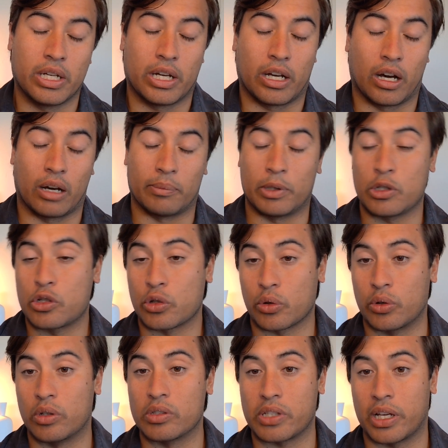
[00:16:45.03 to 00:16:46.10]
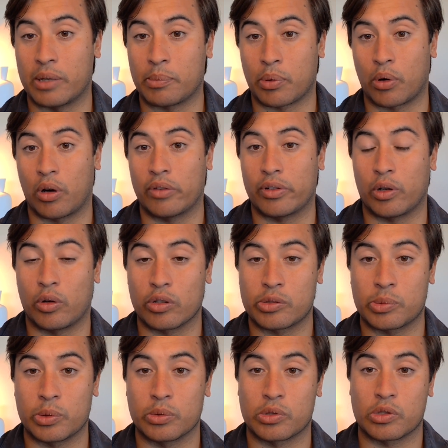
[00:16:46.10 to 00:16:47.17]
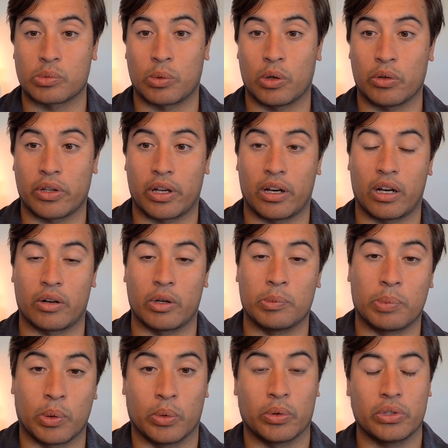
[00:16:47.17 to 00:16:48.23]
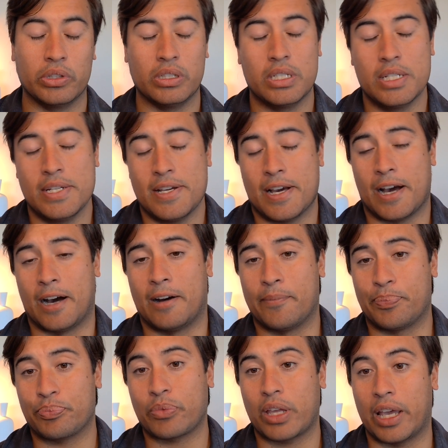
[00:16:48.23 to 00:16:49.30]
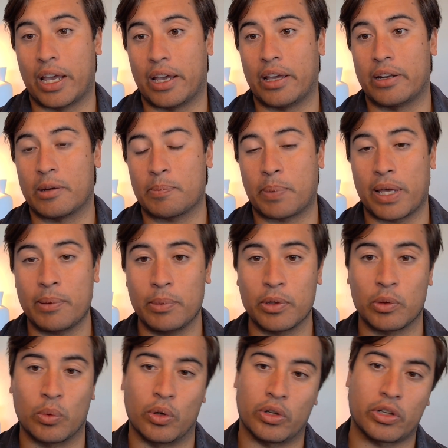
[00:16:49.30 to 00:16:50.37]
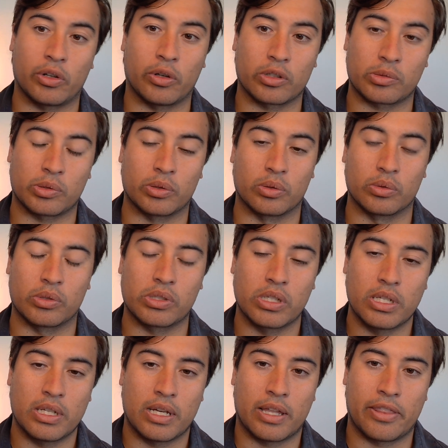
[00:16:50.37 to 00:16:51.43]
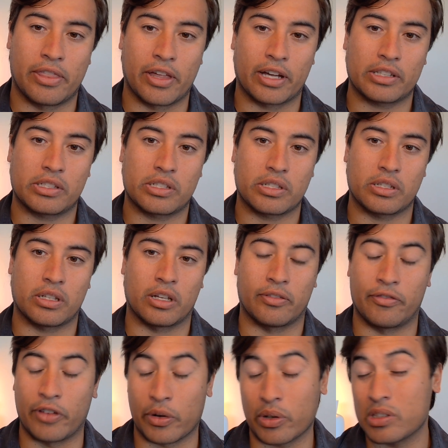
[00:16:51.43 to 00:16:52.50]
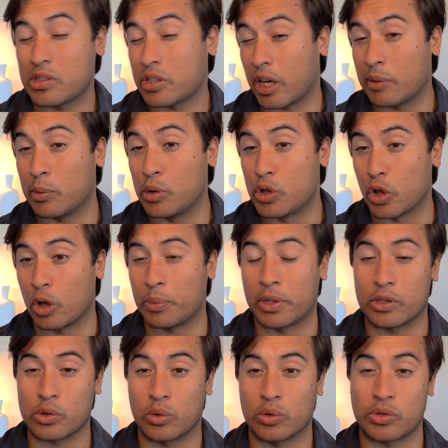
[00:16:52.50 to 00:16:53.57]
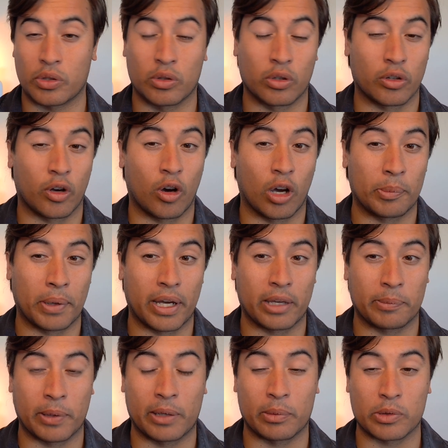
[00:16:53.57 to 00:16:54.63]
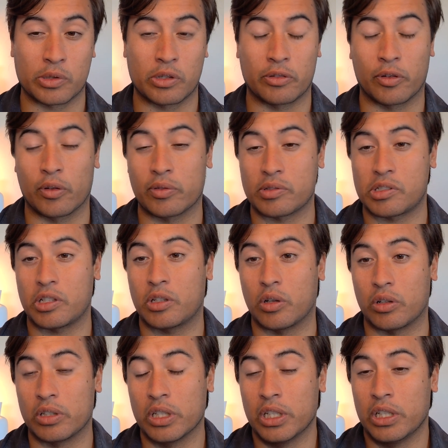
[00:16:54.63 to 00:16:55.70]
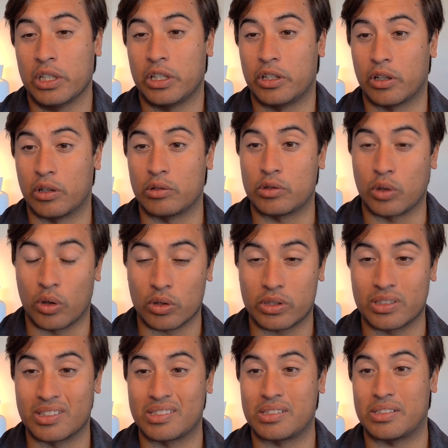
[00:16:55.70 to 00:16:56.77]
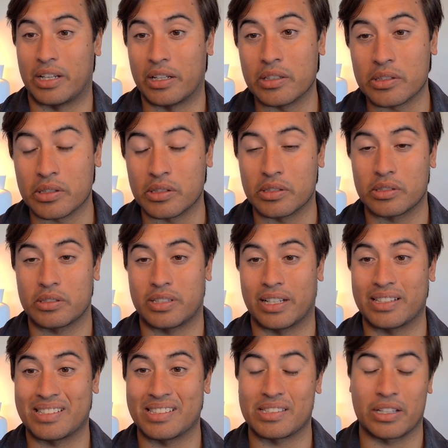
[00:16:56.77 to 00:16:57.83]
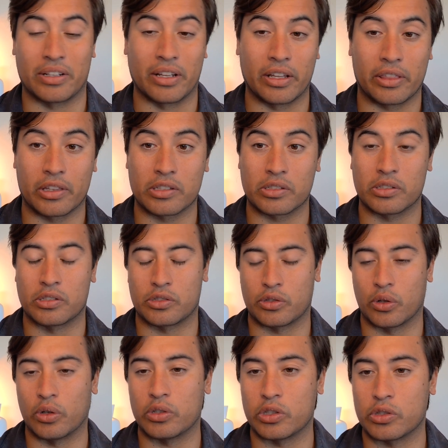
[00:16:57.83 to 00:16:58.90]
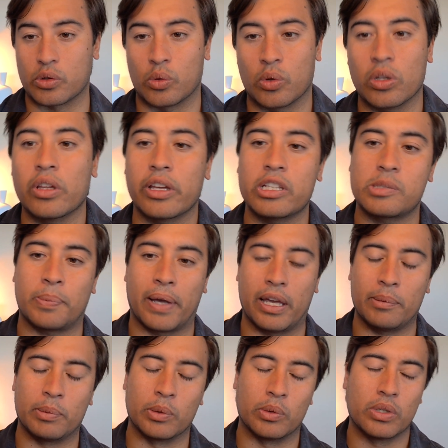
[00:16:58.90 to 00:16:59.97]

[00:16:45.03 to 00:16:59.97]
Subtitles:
insurers and private hospitals as well that are important. And people that work in hospitals, that's a very stable job, and it's also a lot of high-paying people. So you've obviously got, doctors, dentists, anaesthetists, surgeons. All of these people